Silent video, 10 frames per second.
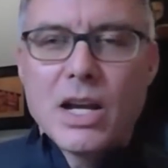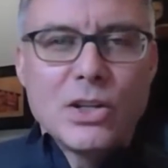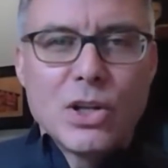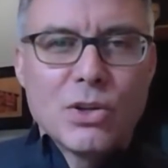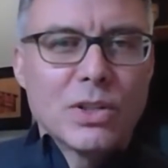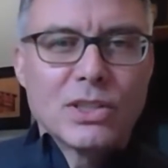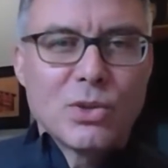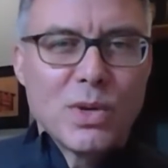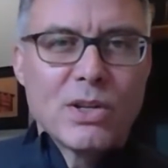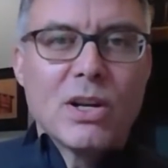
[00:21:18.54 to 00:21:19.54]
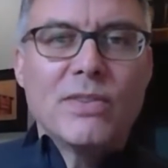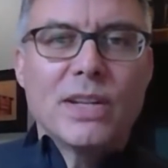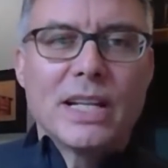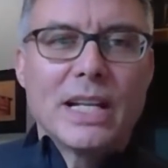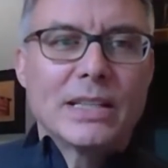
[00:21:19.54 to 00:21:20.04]
it's a one-off,
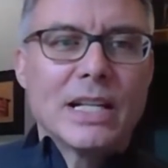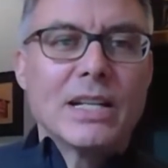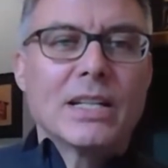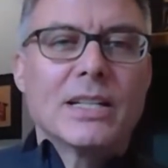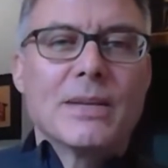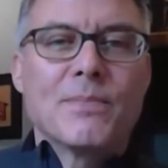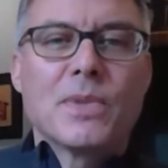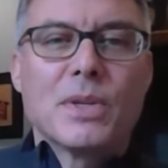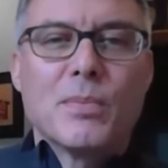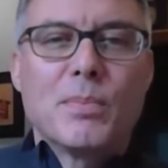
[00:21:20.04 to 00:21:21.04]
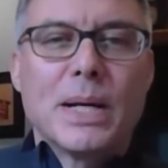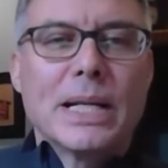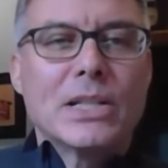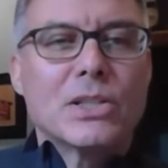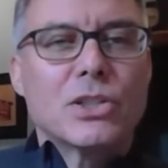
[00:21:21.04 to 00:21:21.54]
I get that. But
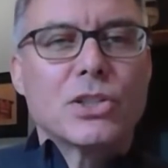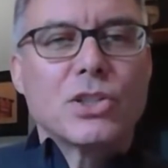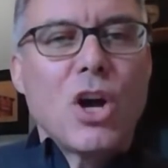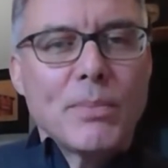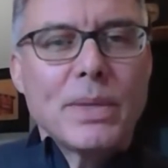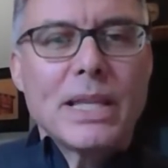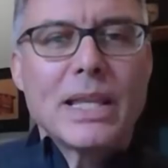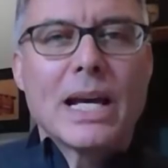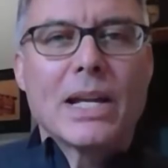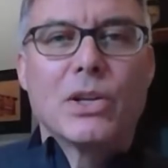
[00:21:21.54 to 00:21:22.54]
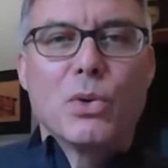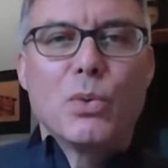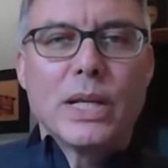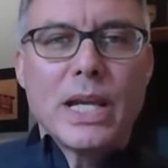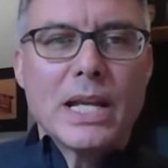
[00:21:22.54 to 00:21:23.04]
it taught me that
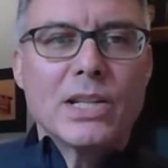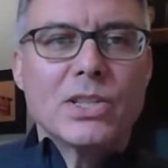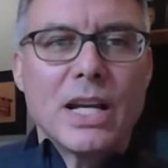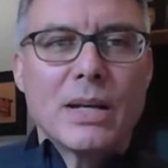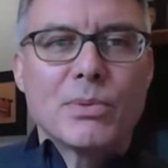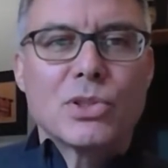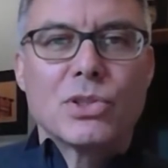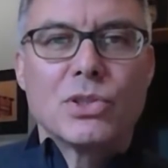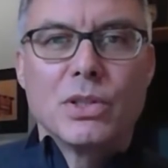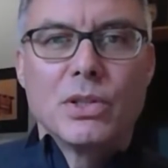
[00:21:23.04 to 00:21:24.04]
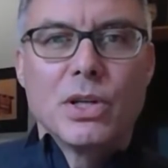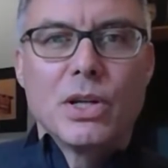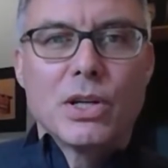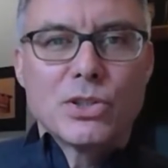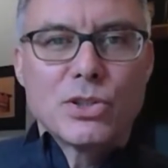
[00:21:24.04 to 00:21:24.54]
we can establish
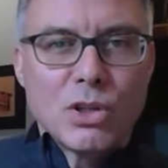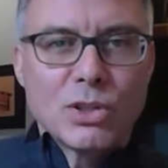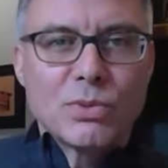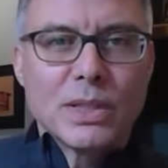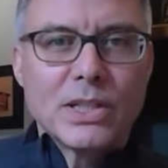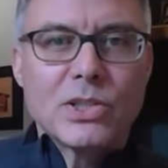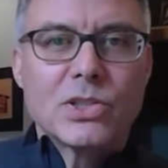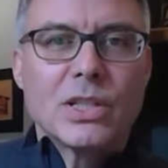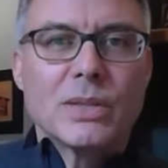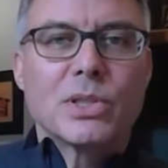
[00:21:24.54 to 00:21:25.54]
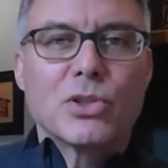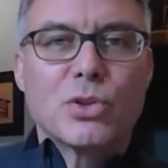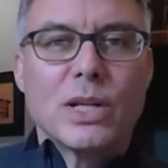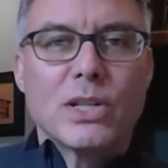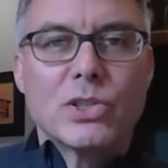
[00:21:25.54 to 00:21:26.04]
solid relationships and
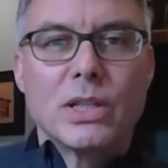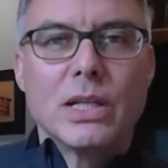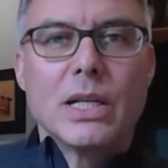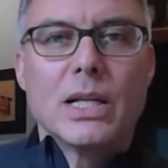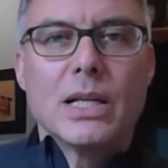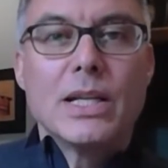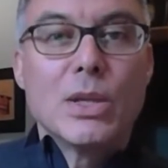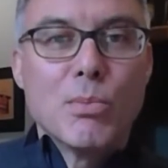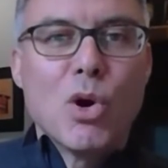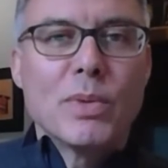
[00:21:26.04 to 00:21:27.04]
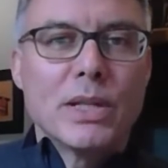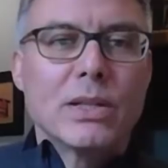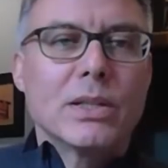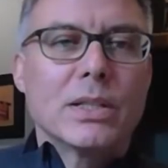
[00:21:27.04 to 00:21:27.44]
trust in the moment